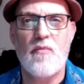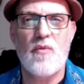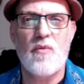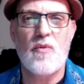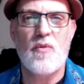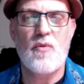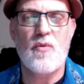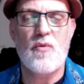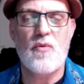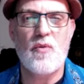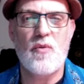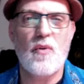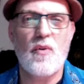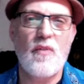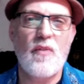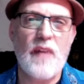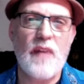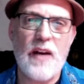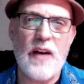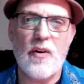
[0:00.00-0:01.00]
Sort of
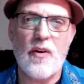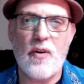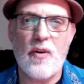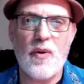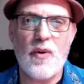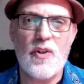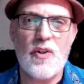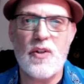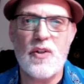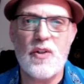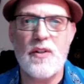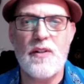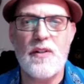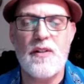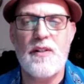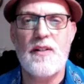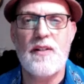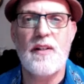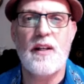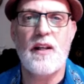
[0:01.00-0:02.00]
later
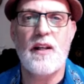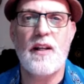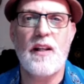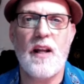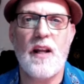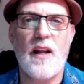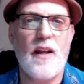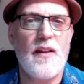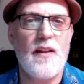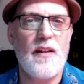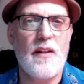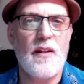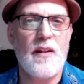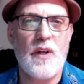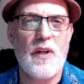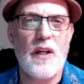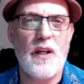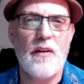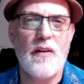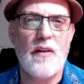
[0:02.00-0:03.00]
Christians. I think they were
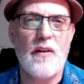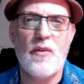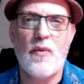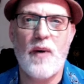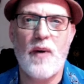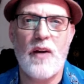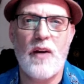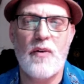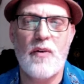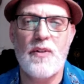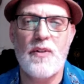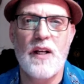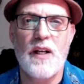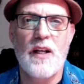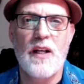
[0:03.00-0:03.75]
killed around